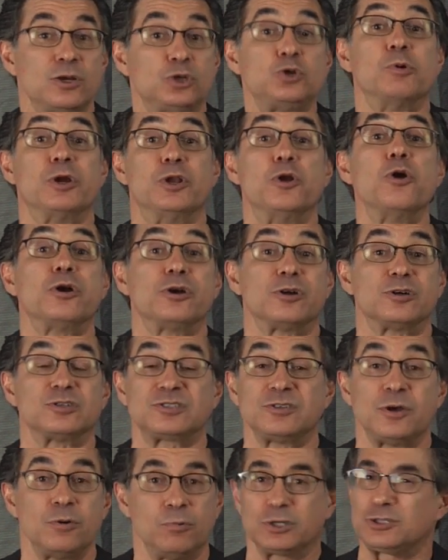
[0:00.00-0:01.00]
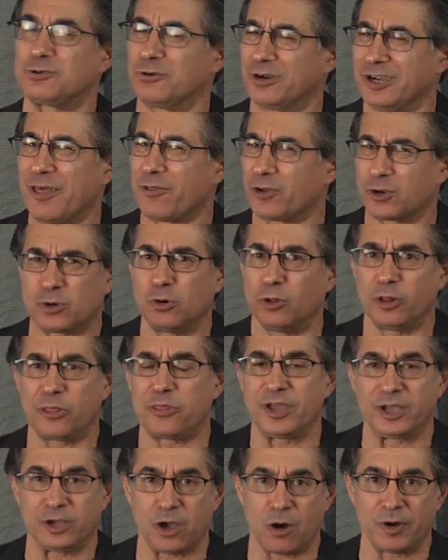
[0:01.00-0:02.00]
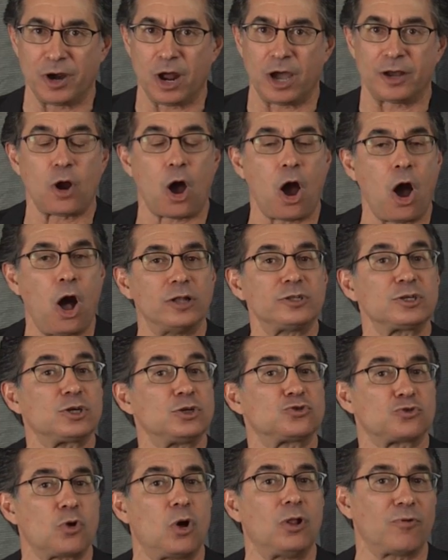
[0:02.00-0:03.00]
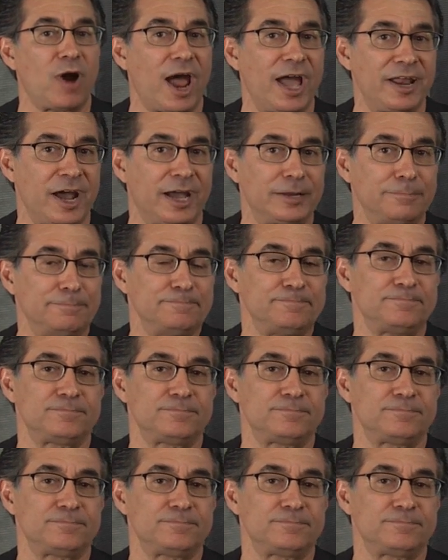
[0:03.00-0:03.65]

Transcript: to inerters, which are another cool thing going on, all to control ride height.